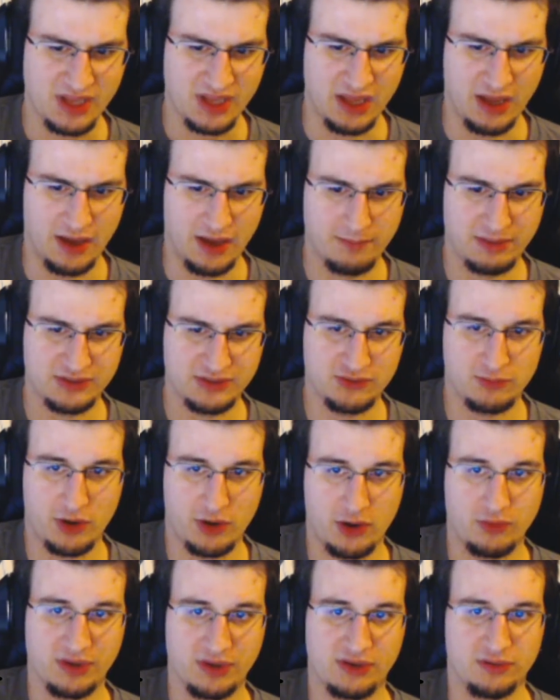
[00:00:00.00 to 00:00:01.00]
But
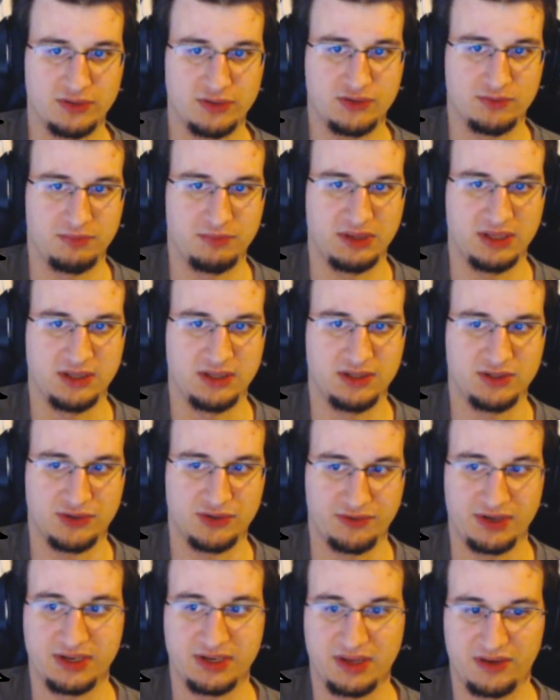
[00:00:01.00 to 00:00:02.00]
tomorrow is going to be,
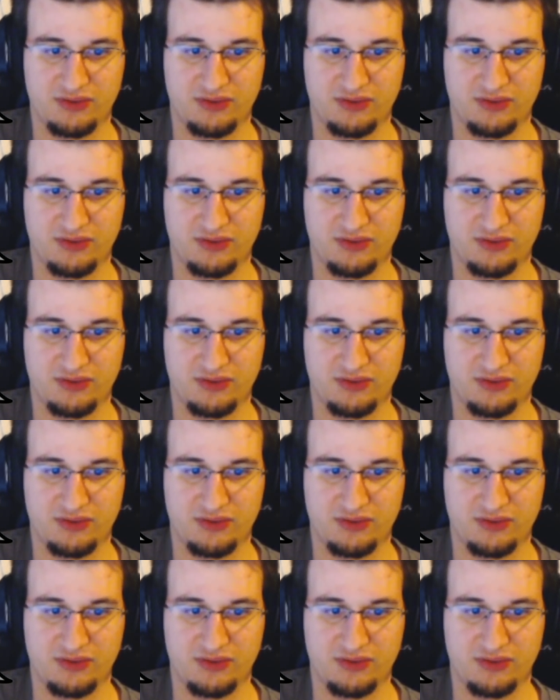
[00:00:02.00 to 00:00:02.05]
during the